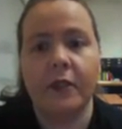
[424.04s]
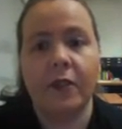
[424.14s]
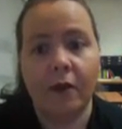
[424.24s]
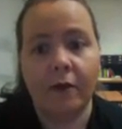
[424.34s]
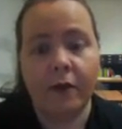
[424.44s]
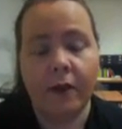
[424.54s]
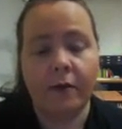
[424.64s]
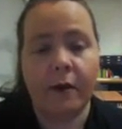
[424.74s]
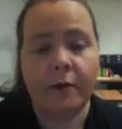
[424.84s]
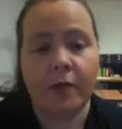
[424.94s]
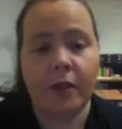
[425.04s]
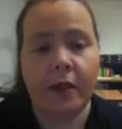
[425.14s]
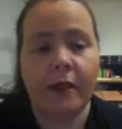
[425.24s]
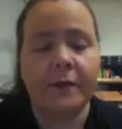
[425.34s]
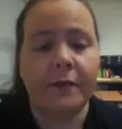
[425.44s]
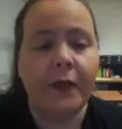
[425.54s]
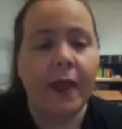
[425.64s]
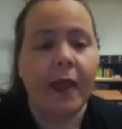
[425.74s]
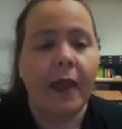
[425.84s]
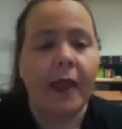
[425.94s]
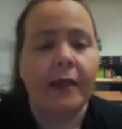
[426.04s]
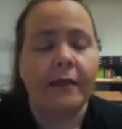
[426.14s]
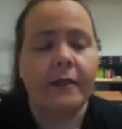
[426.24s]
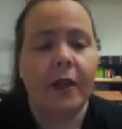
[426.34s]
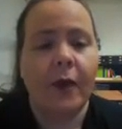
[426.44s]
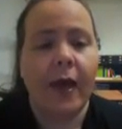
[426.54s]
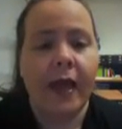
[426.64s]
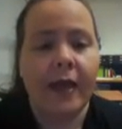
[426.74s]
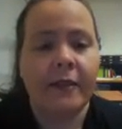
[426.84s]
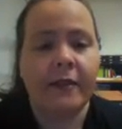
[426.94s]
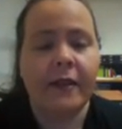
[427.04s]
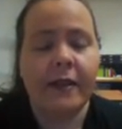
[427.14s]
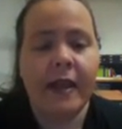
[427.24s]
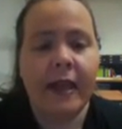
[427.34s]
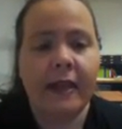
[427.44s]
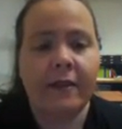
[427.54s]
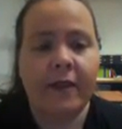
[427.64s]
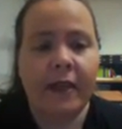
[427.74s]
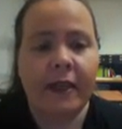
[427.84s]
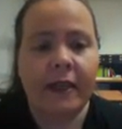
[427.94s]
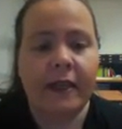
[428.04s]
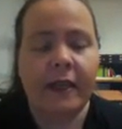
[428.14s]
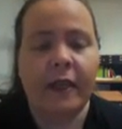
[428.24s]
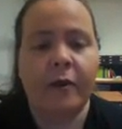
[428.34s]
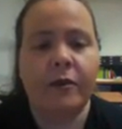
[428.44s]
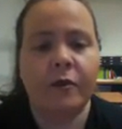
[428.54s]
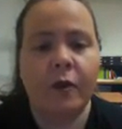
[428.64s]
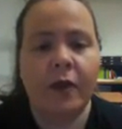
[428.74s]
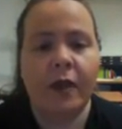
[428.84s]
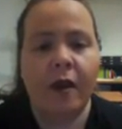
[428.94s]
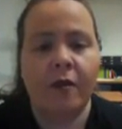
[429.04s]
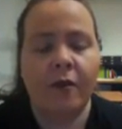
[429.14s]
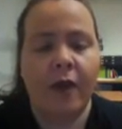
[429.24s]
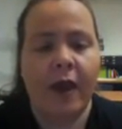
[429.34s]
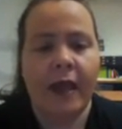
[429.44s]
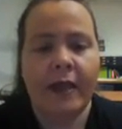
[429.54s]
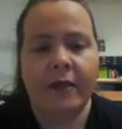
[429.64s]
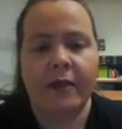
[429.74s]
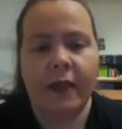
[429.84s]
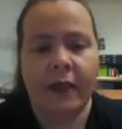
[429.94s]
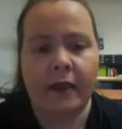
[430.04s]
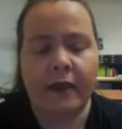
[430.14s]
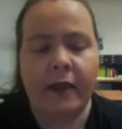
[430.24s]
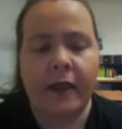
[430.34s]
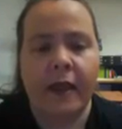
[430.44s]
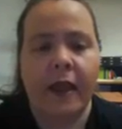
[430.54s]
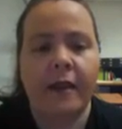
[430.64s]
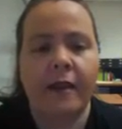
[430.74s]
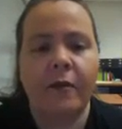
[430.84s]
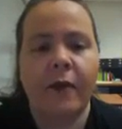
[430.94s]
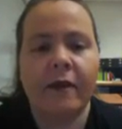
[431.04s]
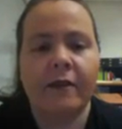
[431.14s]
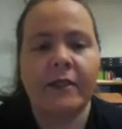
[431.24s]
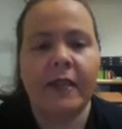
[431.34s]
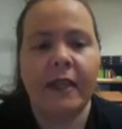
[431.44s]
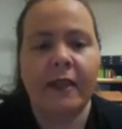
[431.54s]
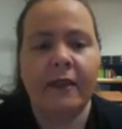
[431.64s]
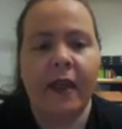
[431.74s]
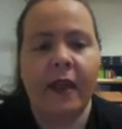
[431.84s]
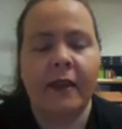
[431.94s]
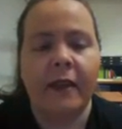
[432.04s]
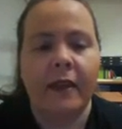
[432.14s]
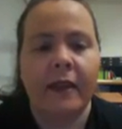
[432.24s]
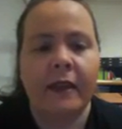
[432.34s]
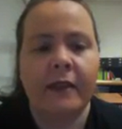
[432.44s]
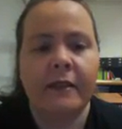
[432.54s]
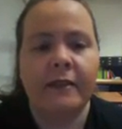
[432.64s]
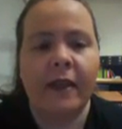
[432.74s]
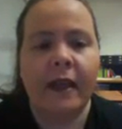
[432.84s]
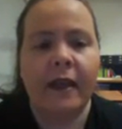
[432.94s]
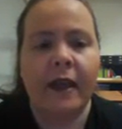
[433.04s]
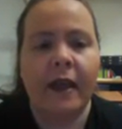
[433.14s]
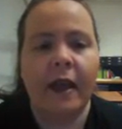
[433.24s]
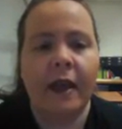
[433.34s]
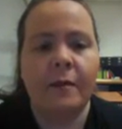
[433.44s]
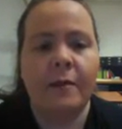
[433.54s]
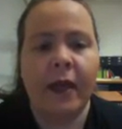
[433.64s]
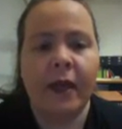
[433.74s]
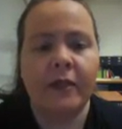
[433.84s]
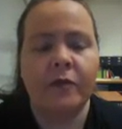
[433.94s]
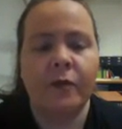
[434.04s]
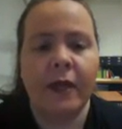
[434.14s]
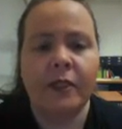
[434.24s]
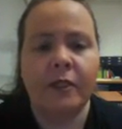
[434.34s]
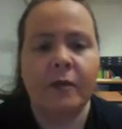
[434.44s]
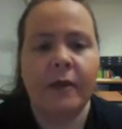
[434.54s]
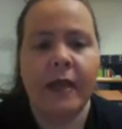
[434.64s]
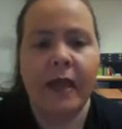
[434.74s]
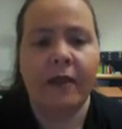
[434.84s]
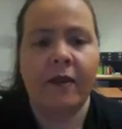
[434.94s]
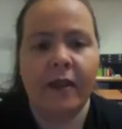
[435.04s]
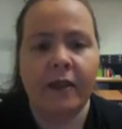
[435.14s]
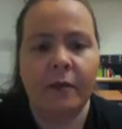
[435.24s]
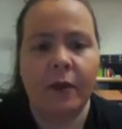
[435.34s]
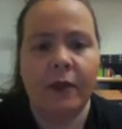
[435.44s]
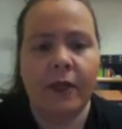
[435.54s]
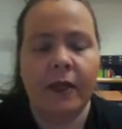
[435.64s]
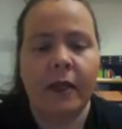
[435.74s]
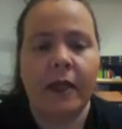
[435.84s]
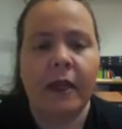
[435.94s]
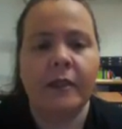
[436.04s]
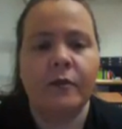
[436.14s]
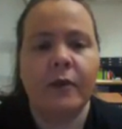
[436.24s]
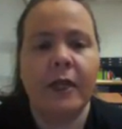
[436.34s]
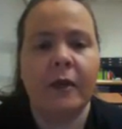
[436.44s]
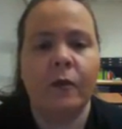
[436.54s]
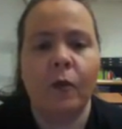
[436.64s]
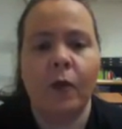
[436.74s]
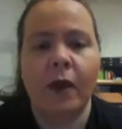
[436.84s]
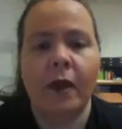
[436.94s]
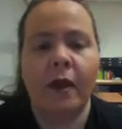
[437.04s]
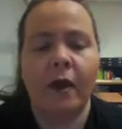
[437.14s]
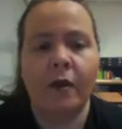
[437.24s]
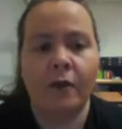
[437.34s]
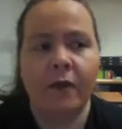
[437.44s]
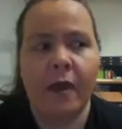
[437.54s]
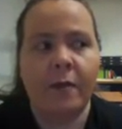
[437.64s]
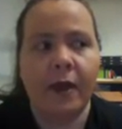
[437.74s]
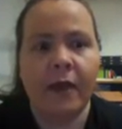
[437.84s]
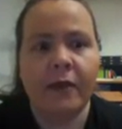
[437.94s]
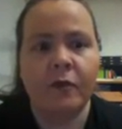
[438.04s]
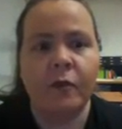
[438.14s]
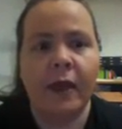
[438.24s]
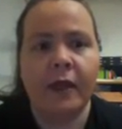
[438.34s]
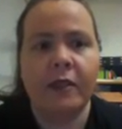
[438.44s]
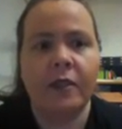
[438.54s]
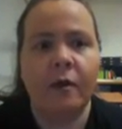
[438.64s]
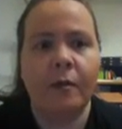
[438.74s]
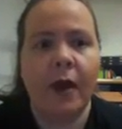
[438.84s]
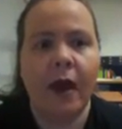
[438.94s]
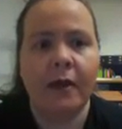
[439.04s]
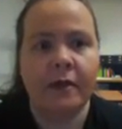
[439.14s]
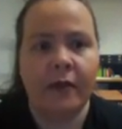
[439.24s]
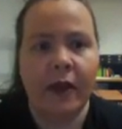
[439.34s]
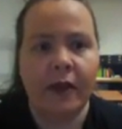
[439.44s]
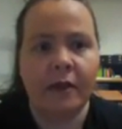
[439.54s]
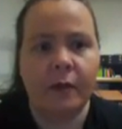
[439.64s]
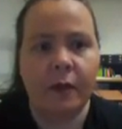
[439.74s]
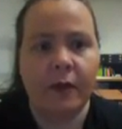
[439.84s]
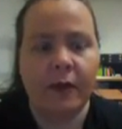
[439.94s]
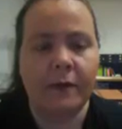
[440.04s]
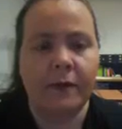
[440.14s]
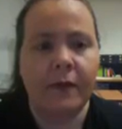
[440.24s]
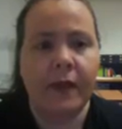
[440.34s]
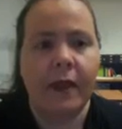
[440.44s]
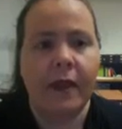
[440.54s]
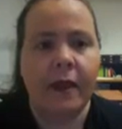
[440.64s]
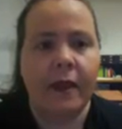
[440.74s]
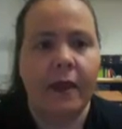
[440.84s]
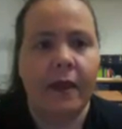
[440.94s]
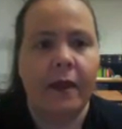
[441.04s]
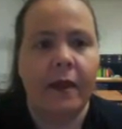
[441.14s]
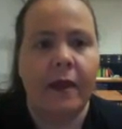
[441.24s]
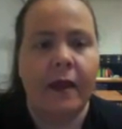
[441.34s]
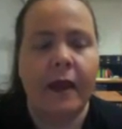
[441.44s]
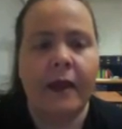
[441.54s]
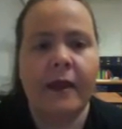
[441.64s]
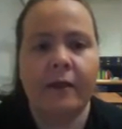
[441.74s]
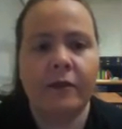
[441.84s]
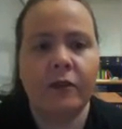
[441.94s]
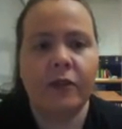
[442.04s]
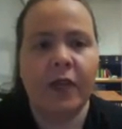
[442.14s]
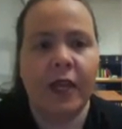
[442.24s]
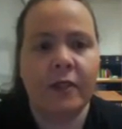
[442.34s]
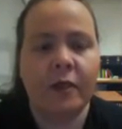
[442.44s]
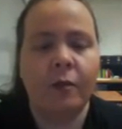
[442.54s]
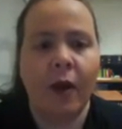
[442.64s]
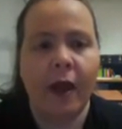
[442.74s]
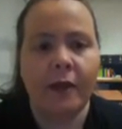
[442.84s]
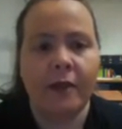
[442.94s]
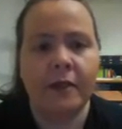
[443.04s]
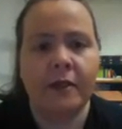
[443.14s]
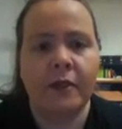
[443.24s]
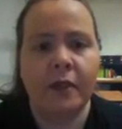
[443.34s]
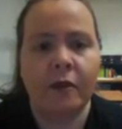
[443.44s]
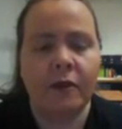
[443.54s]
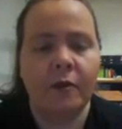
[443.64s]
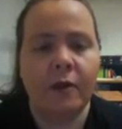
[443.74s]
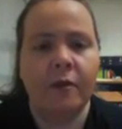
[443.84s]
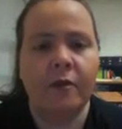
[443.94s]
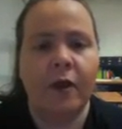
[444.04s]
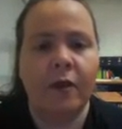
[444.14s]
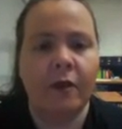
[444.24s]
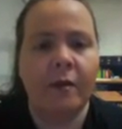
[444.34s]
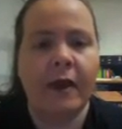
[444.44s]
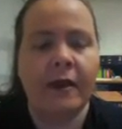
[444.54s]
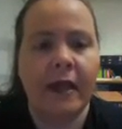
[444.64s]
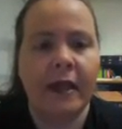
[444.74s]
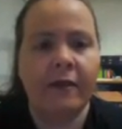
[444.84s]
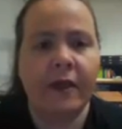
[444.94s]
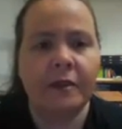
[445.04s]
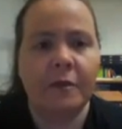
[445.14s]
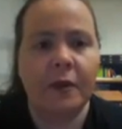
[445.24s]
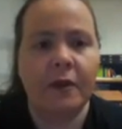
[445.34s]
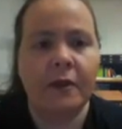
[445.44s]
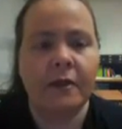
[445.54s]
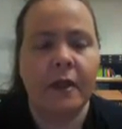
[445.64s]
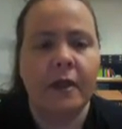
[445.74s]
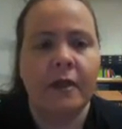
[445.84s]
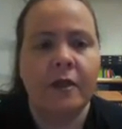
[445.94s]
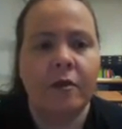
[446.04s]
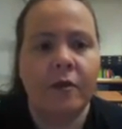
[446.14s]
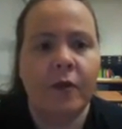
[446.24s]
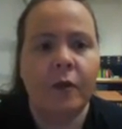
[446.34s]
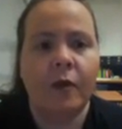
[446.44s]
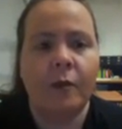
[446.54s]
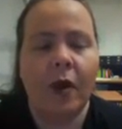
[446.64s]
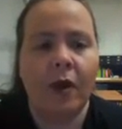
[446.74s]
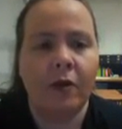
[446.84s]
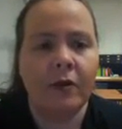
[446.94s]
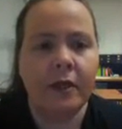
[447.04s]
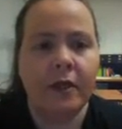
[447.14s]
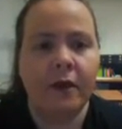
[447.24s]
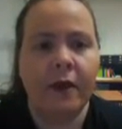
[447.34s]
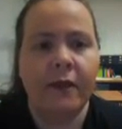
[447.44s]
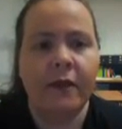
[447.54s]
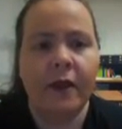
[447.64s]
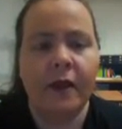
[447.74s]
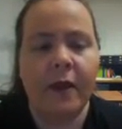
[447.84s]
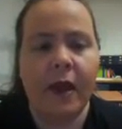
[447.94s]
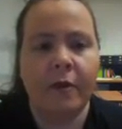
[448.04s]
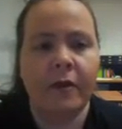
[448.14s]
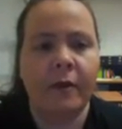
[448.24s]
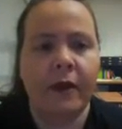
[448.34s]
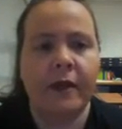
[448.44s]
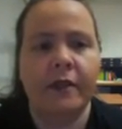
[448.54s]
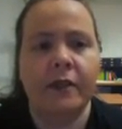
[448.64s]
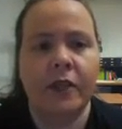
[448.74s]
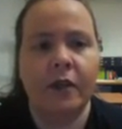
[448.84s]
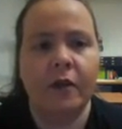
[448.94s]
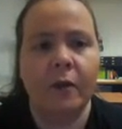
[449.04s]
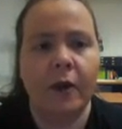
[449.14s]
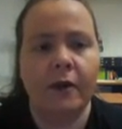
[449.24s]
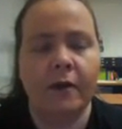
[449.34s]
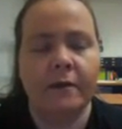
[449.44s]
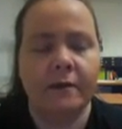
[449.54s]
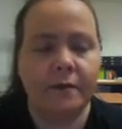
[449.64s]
Sorry for the interruption again. So a to the negative n equals 1 over a to the n. Another way of saying that is that a base raised to a negative exponent is really 1 over that base raised to a positive exponent. And now's your chance to practice using what you've learned about negative exponents. So if you will pause here and then come back when you're ready to check your work.